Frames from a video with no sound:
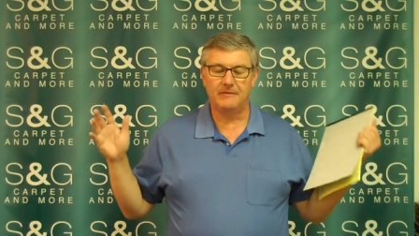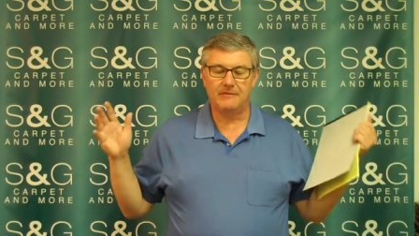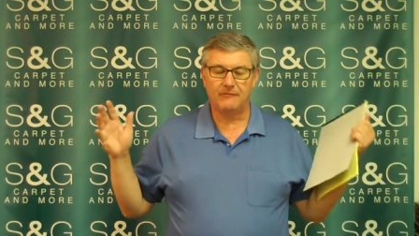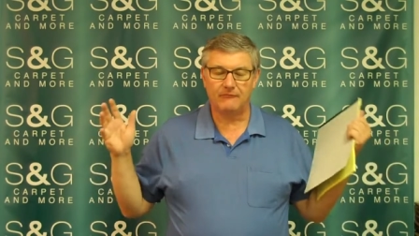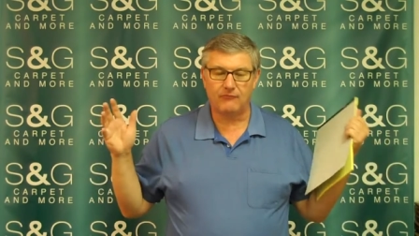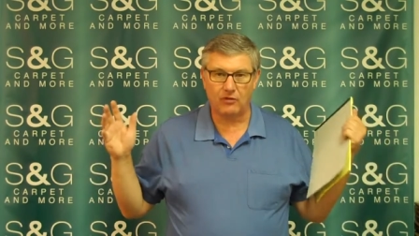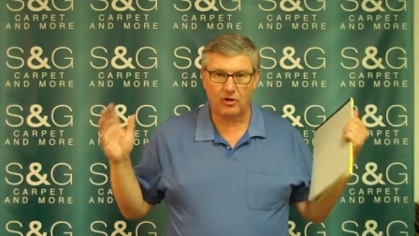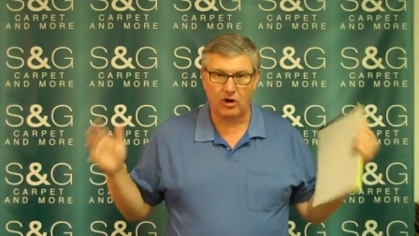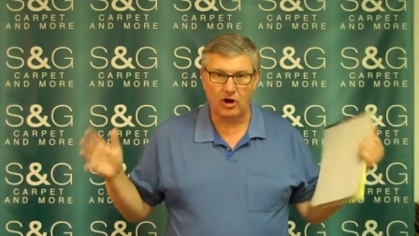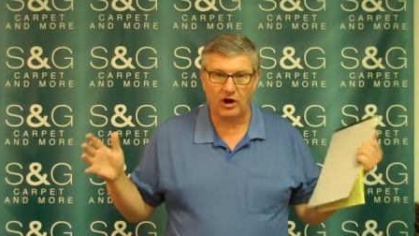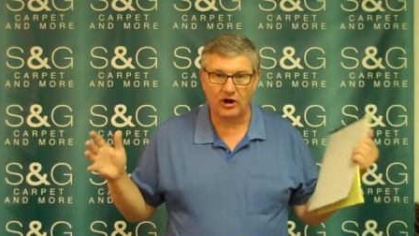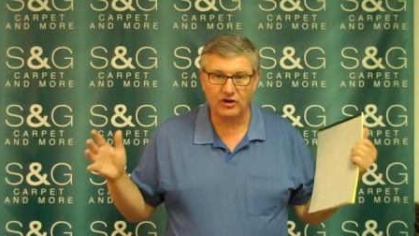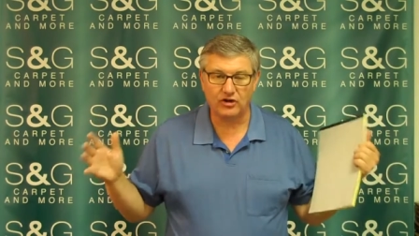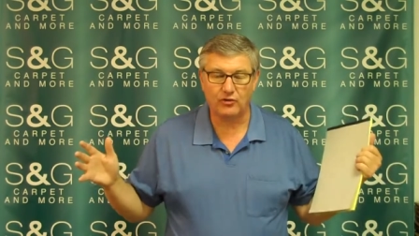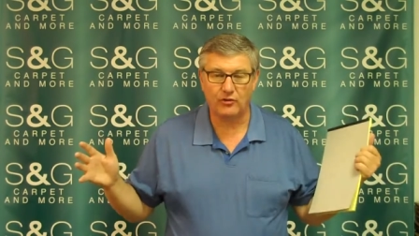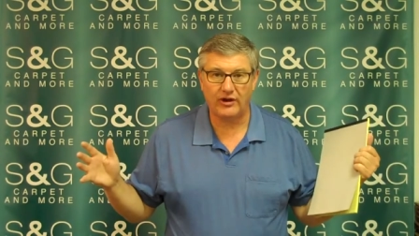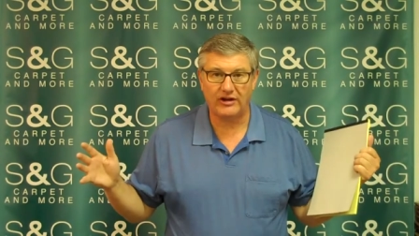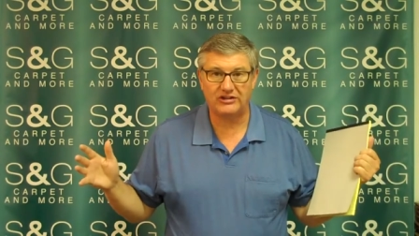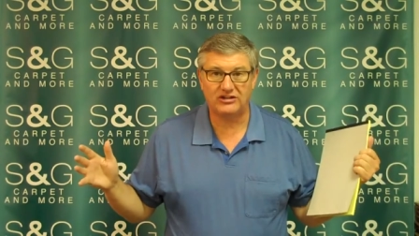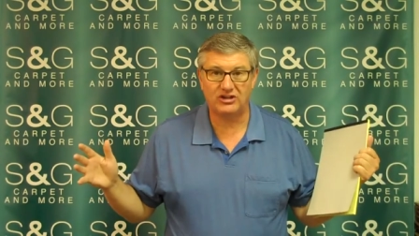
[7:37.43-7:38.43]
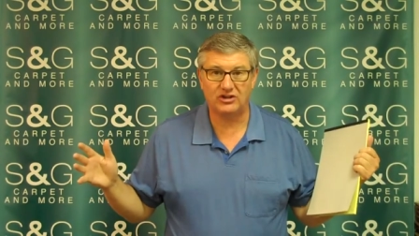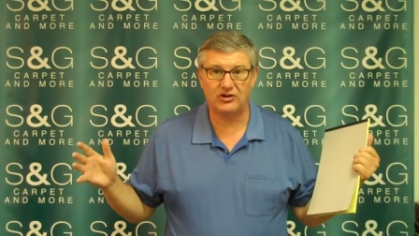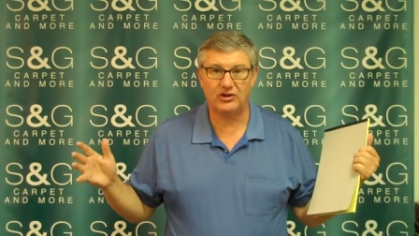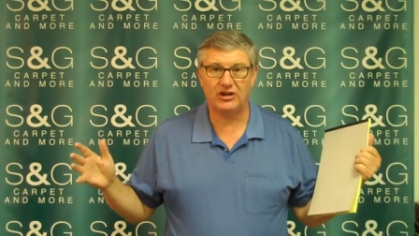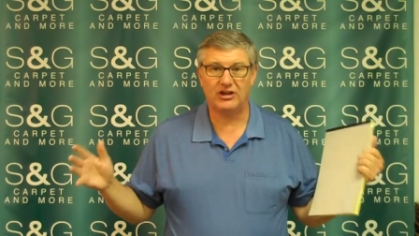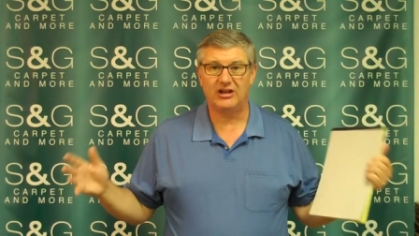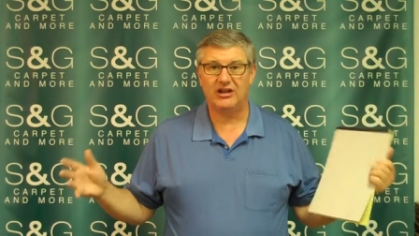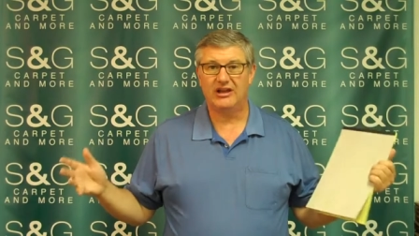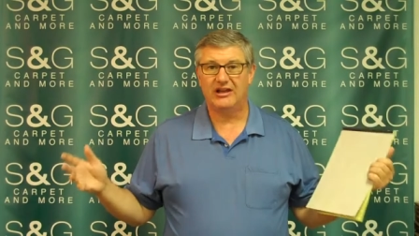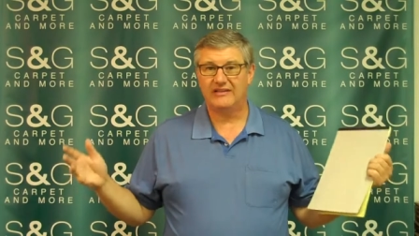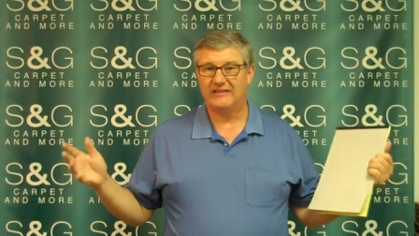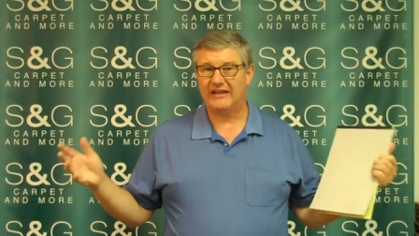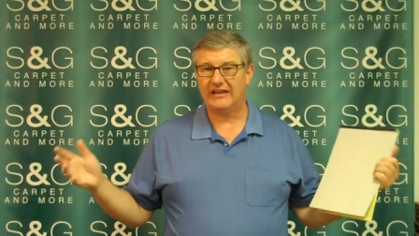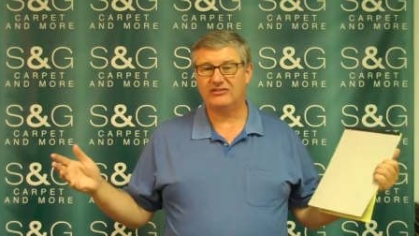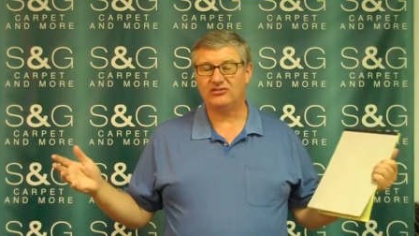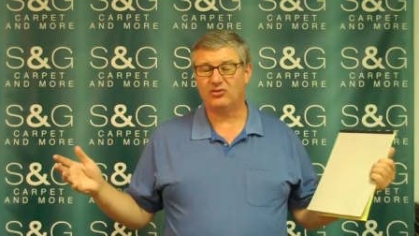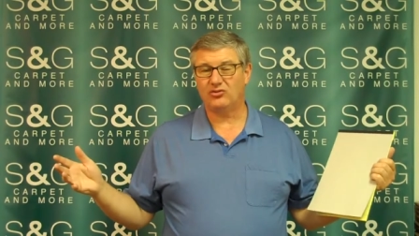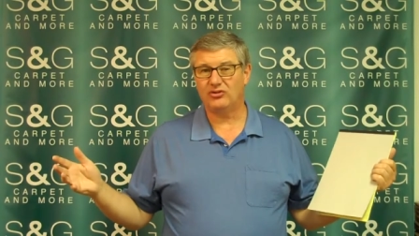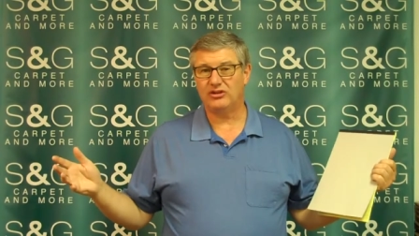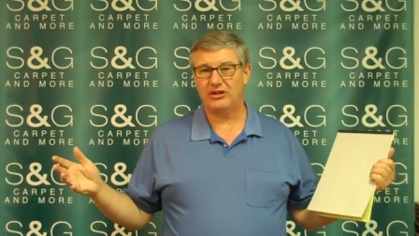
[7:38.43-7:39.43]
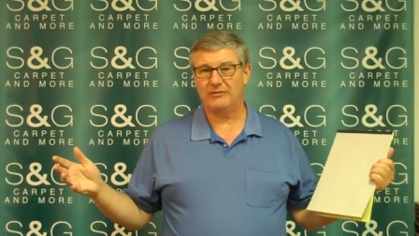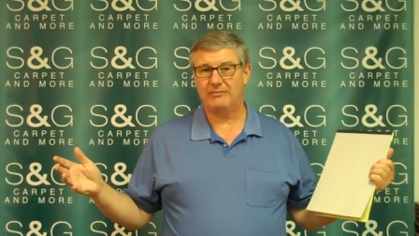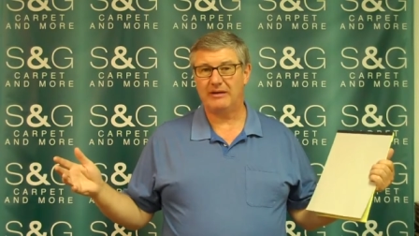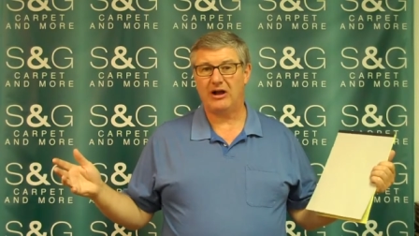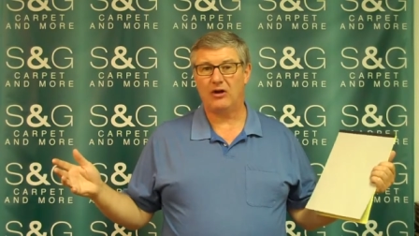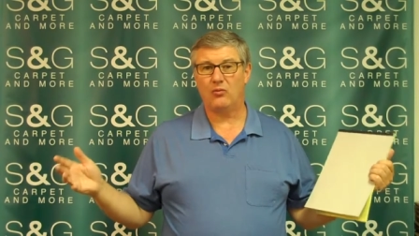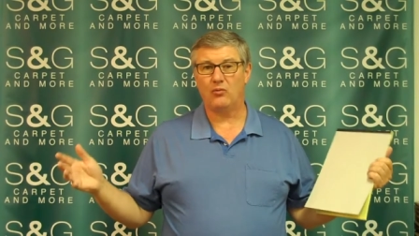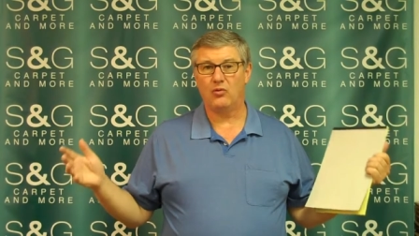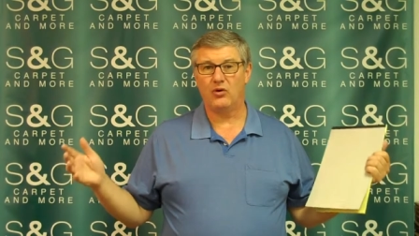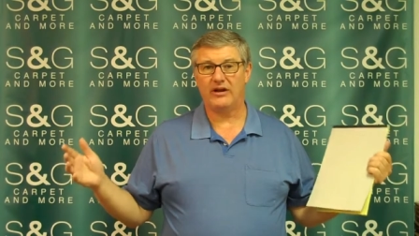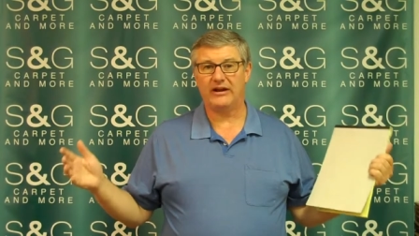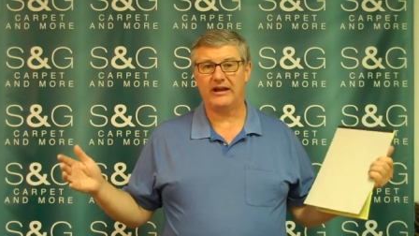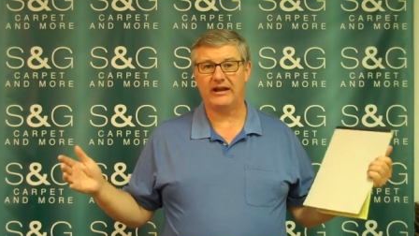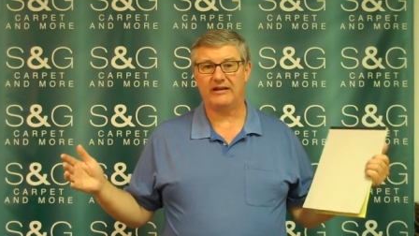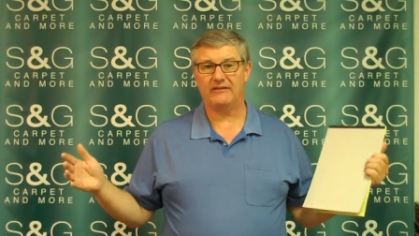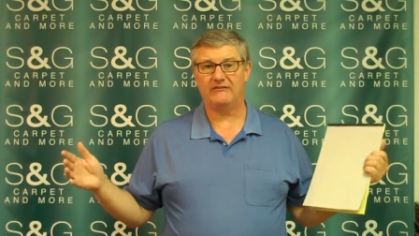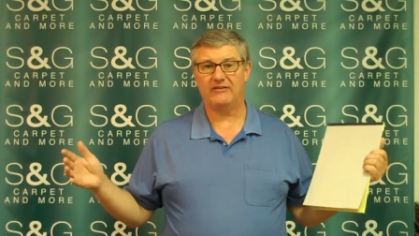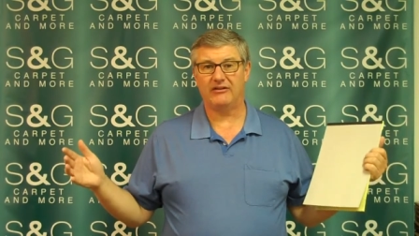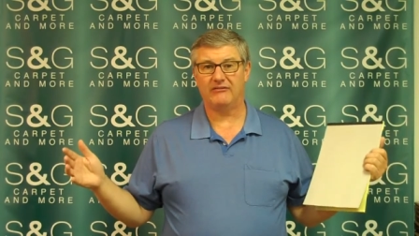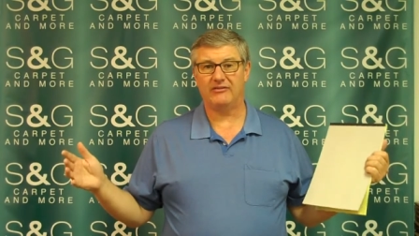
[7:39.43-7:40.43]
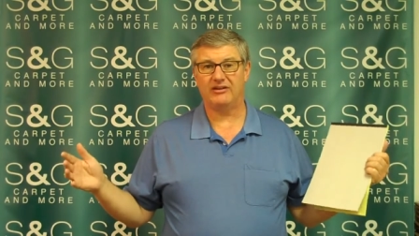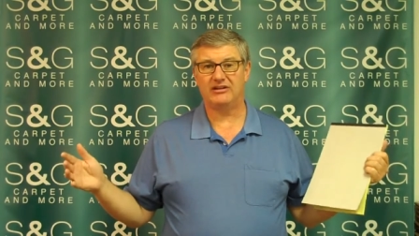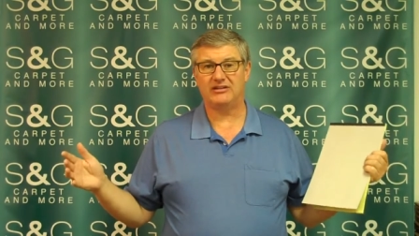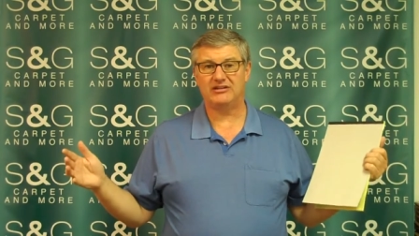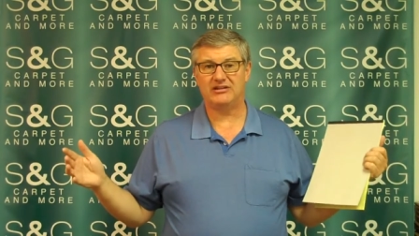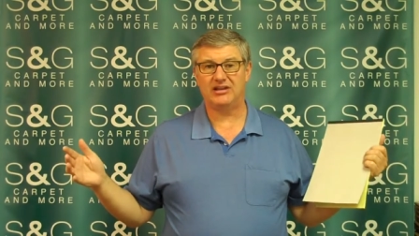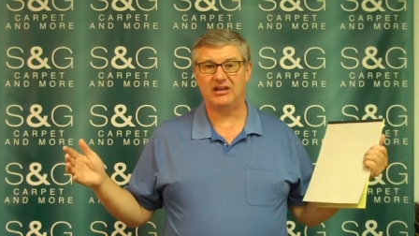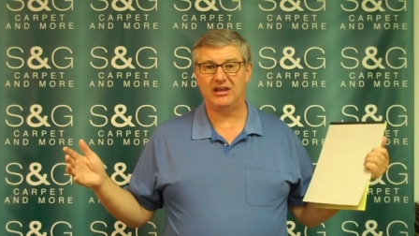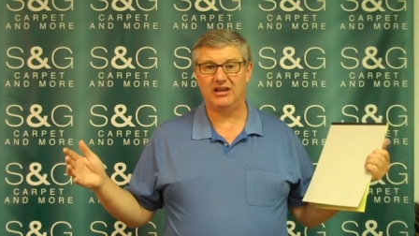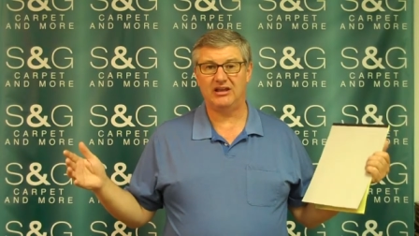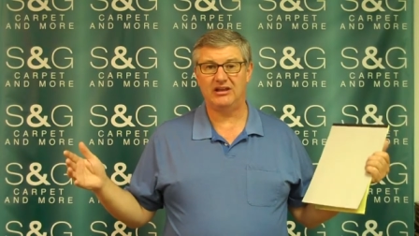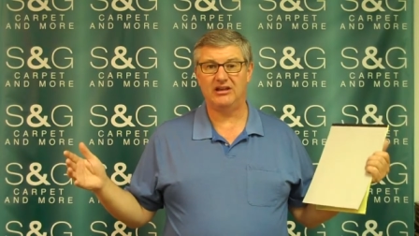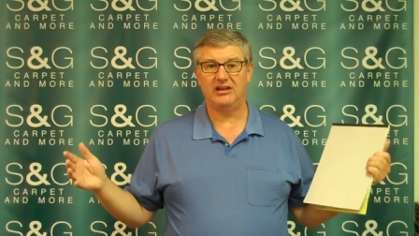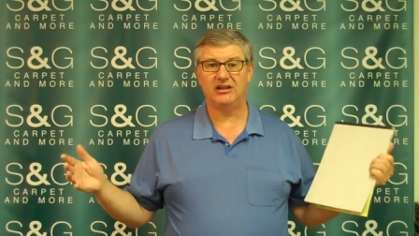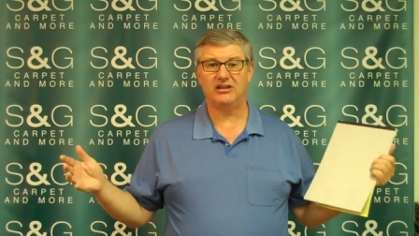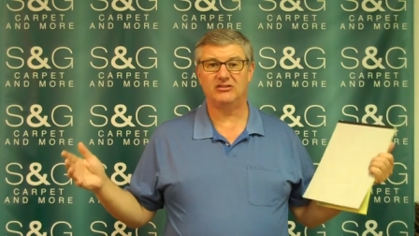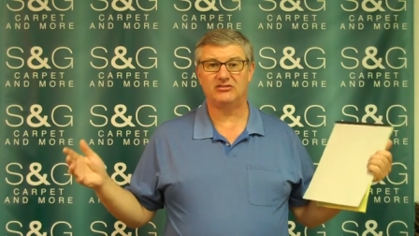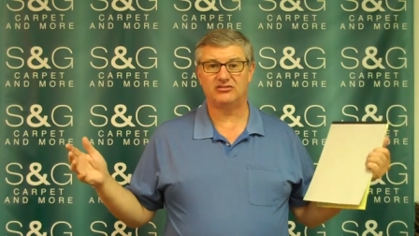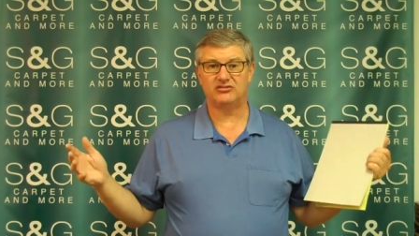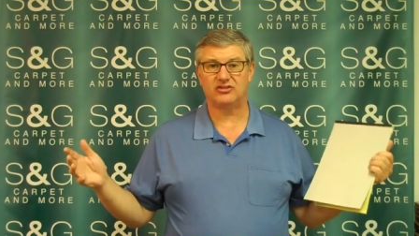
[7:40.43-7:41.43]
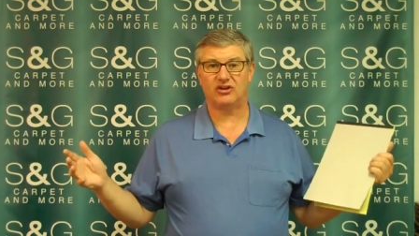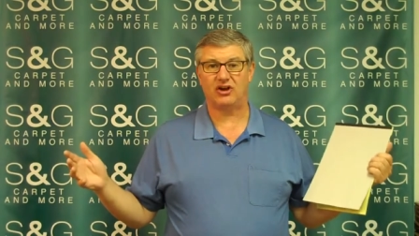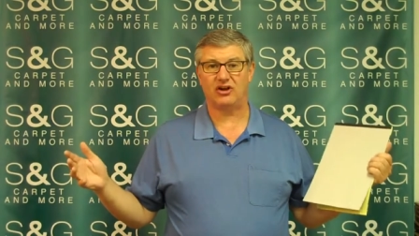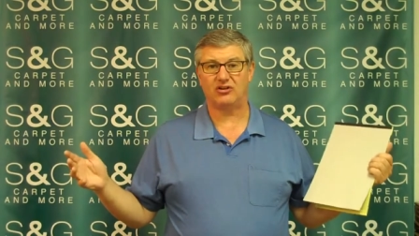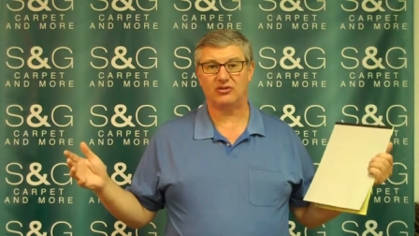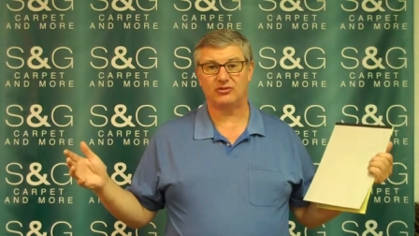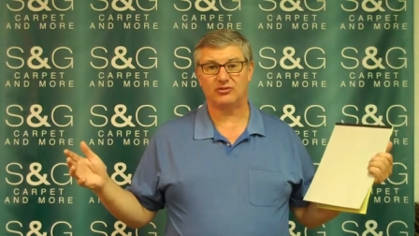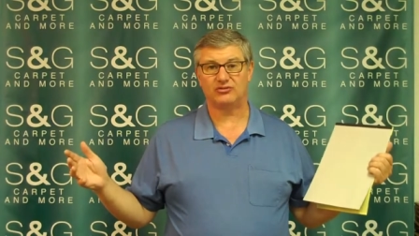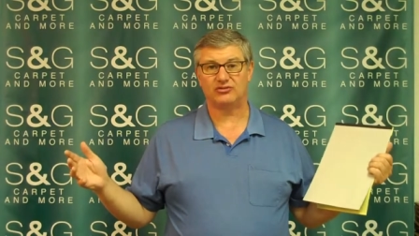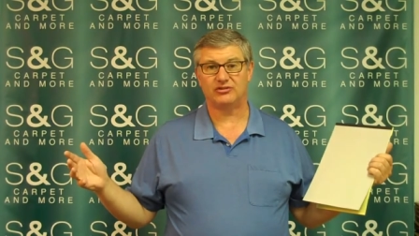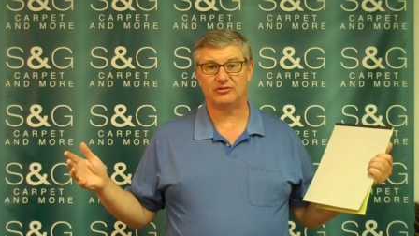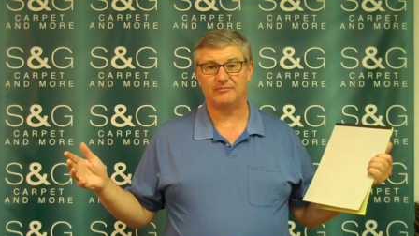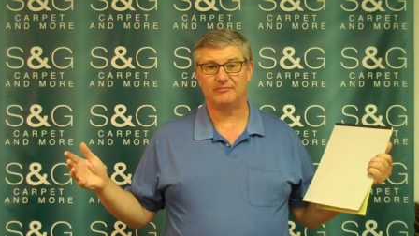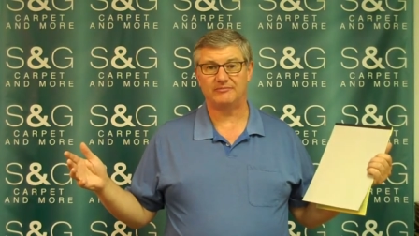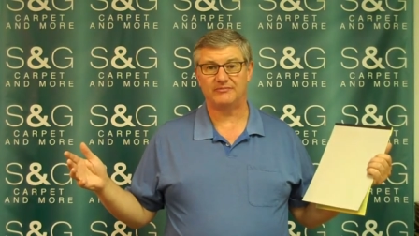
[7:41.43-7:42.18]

For our criteria, that's only about 1 out of every 10 installers.